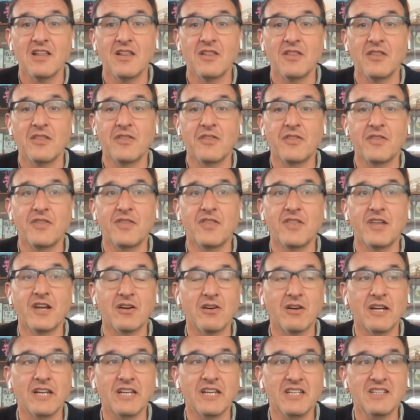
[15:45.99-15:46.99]

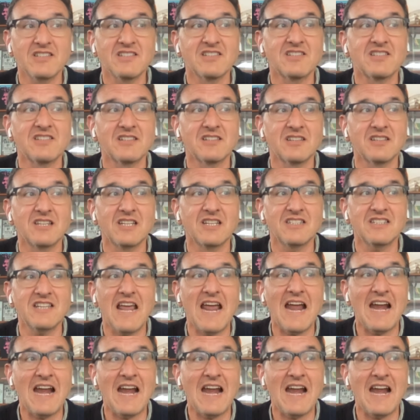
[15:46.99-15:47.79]
there is this